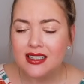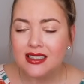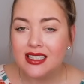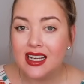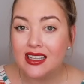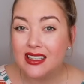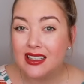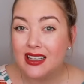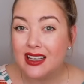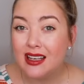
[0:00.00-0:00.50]

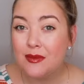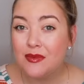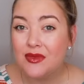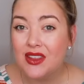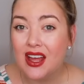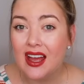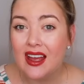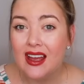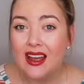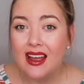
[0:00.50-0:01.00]
telling him
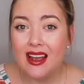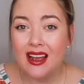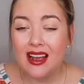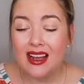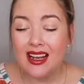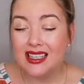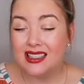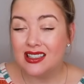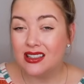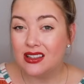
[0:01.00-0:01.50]
that
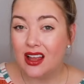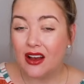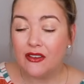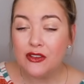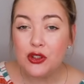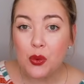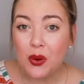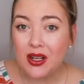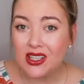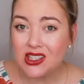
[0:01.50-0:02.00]
his
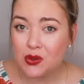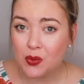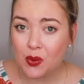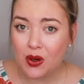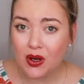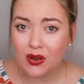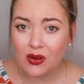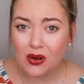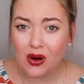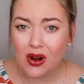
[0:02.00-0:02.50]
loved ones
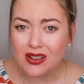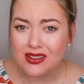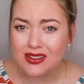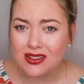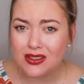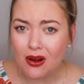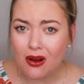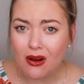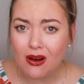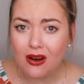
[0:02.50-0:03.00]
weren't
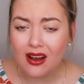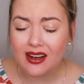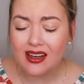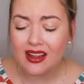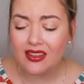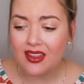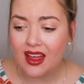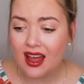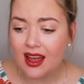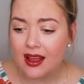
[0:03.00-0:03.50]
crossed on
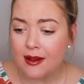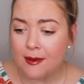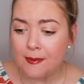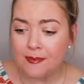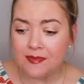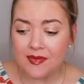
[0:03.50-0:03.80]
and that